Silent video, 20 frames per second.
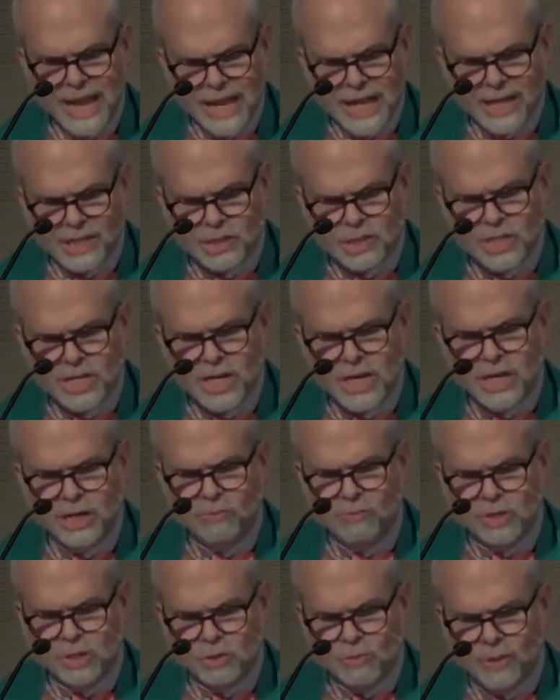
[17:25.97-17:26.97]
a seed
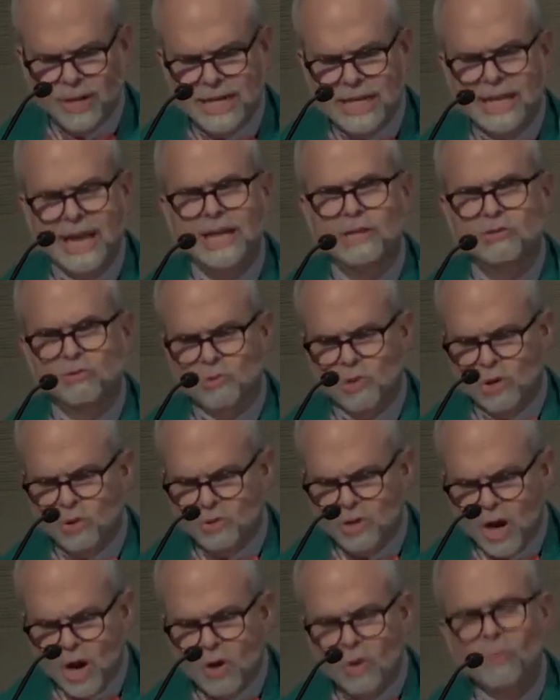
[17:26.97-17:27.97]
which, when it has grown,